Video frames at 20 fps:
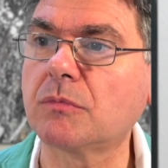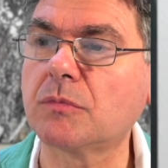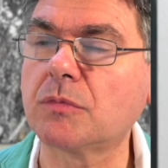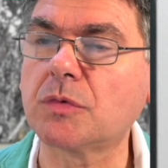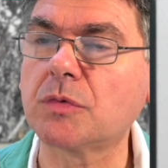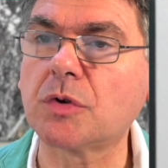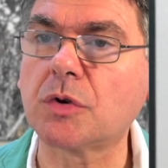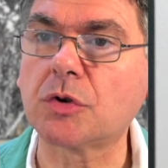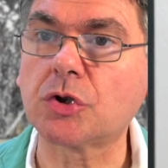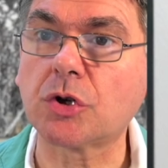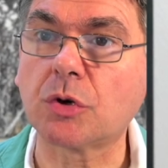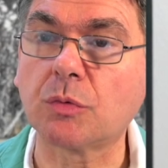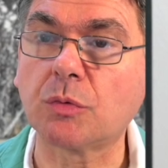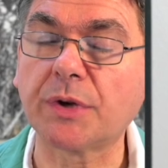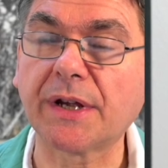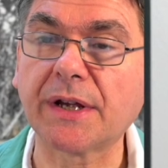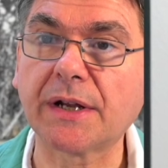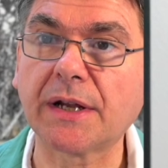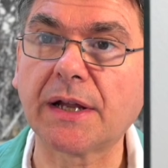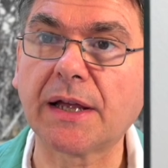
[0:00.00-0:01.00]
So we
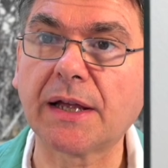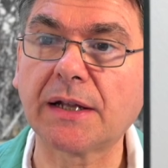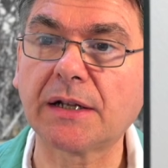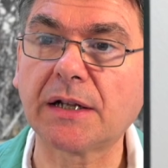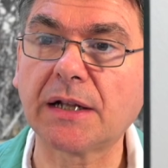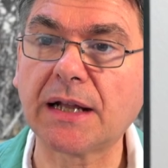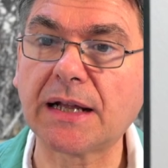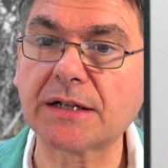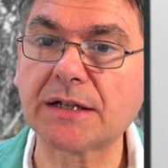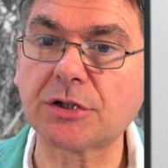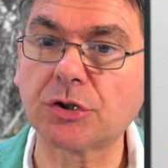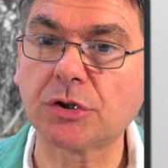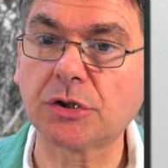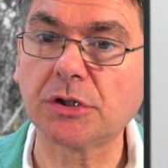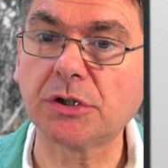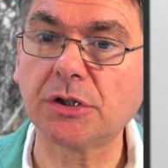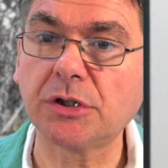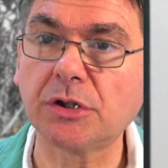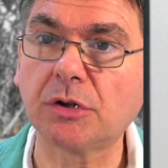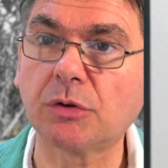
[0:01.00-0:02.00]
can end class
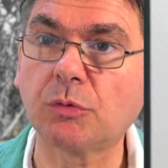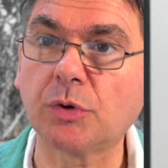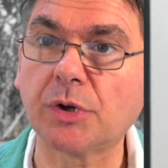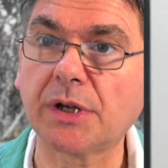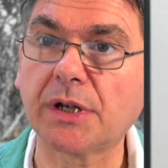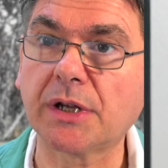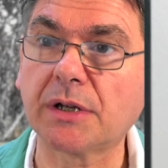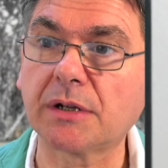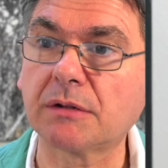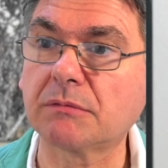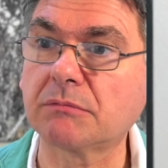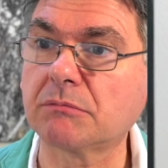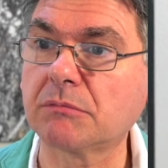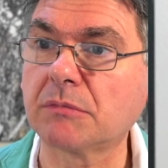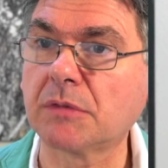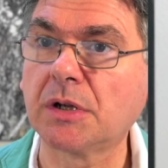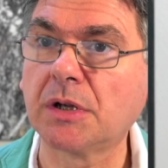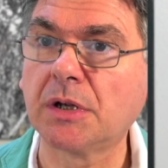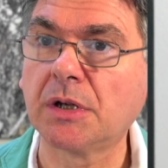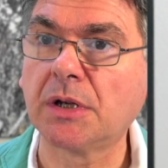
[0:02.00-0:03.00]
early, or
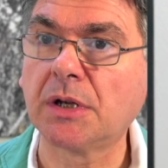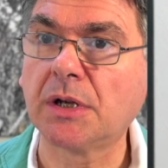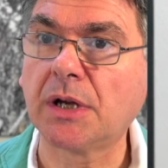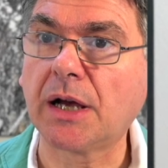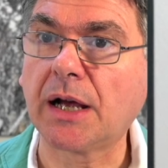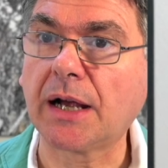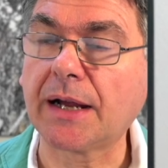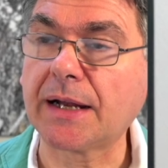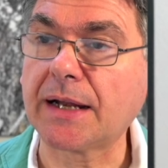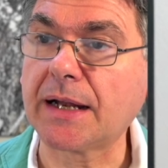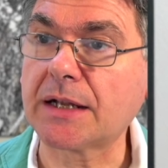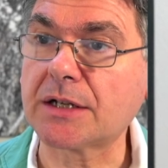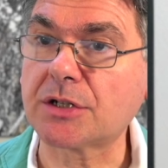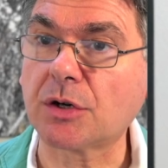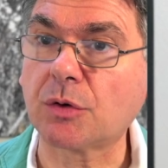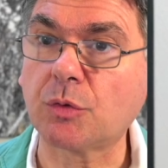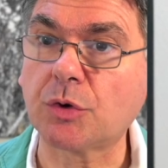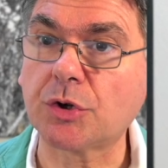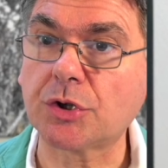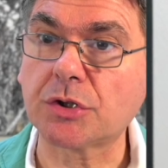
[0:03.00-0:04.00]
I can answer
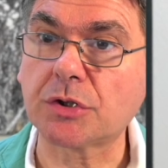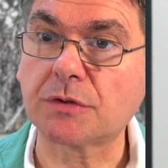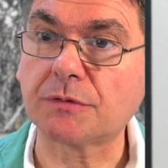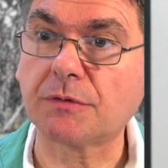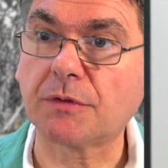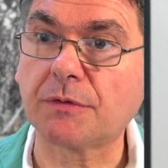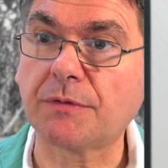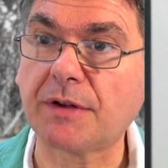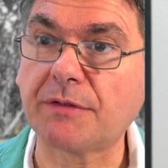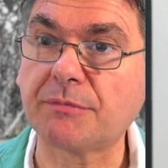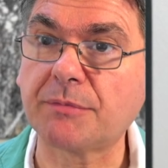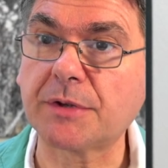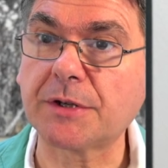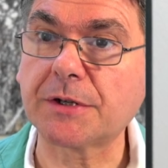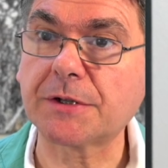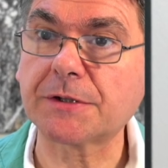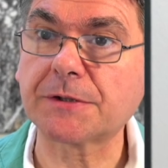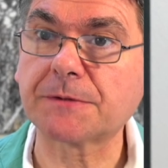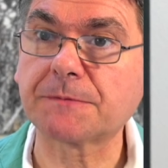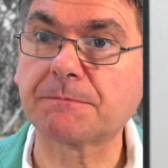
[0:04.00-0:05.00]
questions for 5
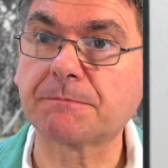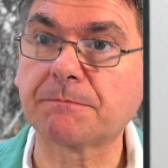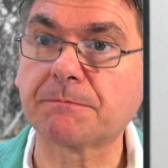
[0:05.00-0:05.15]
minutes.